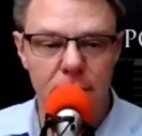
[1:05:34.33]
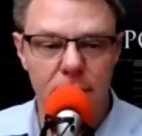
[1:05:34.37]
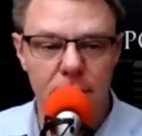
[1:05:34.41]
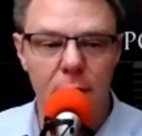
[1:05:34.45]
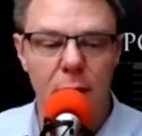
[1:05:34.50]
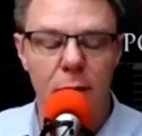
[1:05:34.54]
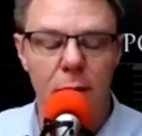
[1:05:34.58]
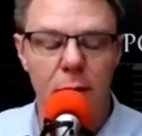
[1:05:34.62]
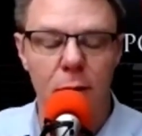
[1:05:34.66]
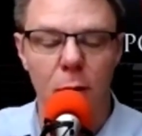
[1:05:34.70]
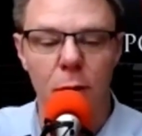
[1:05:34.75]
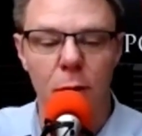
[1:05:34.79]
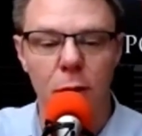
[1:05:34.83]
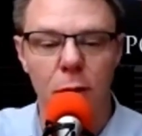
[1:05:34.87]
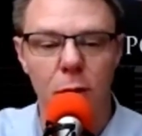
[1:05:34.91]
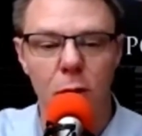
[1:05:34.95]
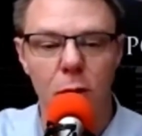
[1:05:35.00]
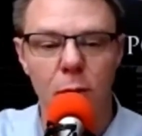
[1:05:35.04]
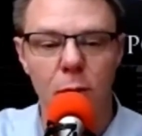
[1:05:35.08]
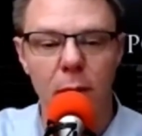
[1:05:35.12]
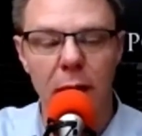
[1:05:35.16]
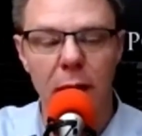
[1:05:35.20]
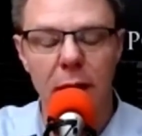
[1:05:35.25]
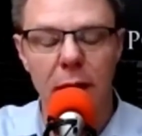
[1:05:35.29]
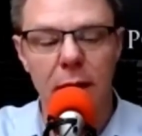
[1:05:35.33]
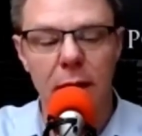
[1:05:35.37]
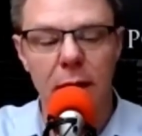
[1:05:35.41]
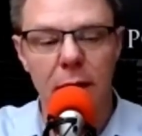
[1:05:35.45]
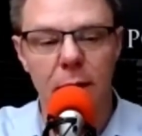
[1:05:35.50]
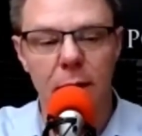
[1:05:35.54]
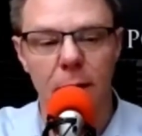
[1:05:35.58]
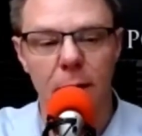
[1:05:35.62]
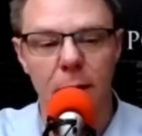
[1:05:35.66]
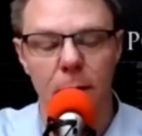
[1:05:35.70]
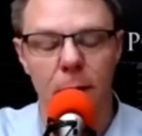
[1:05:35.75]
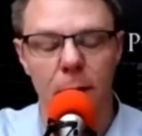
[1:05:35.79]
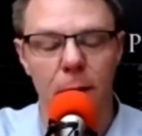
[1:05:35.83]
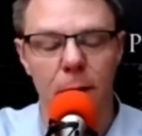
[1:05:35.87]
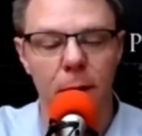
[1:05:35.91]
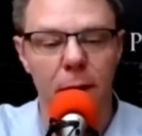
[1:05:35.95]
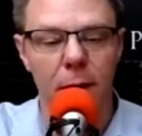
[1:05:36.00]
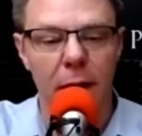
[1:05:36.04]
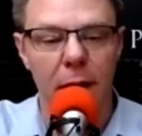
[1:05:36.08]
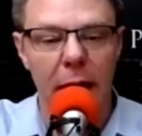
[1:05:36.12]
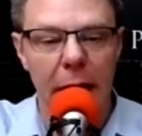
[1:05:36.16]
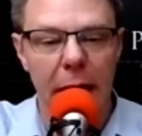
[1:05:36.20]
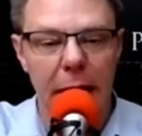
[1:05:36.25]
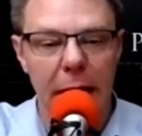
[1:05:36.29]
So you may need to earn
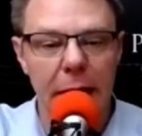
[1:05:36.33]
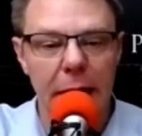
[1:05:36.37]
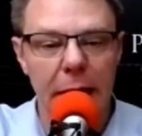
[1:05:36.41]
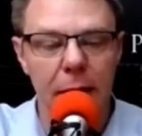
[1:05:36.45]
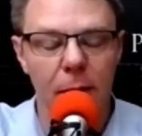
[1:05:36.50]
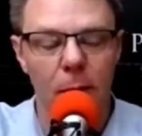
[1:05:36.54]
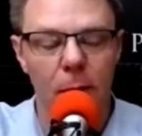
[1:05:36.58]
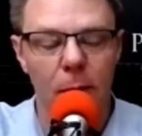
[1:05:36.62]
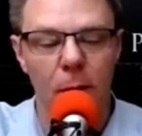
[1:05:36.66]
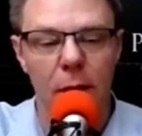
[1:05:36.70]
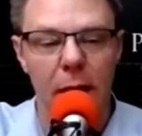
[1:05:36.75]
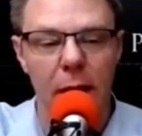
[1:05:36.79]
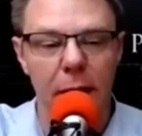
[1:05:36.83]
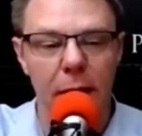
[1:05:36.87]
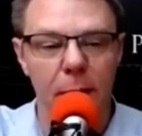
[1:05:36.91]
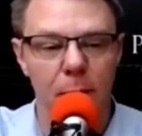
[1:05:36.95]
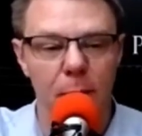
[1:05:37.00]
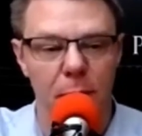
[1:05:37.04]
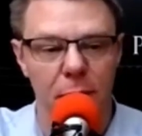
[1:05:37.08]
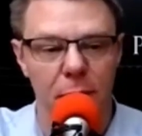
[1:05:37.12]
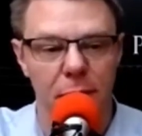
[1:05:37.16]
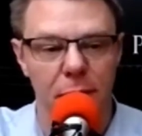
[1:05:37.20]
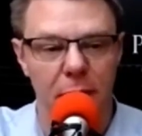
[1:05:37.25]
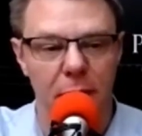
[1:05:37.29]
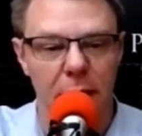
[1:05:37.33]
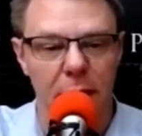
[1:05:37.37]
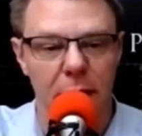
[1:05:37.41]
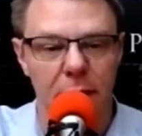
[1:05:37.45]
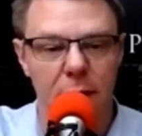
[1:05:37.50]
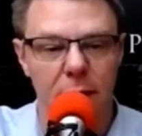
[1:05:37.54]
8 or 9%,